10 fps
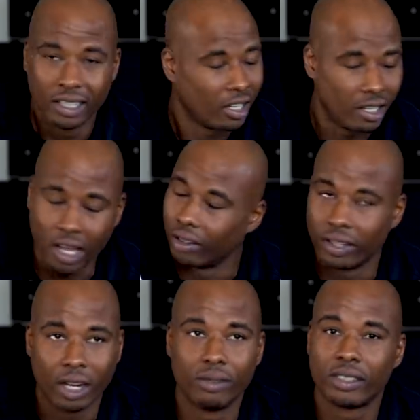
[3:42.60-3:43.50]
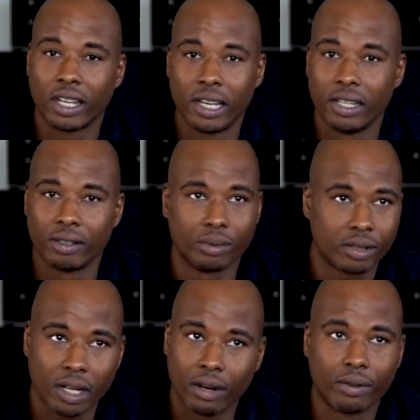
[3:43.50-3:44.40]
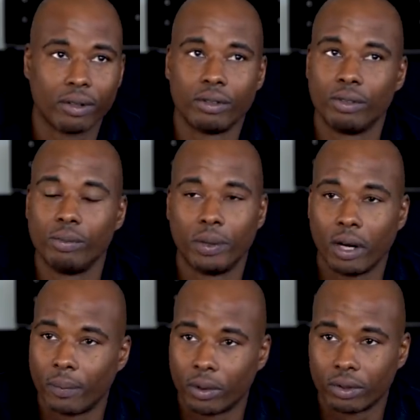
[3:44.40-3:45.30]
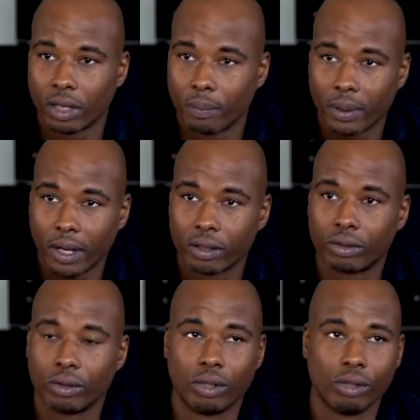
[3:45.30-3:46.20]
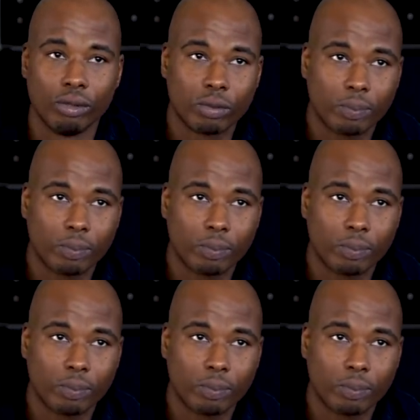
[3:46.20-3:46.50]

And that'll never change. It was never you put up on some pedestal or you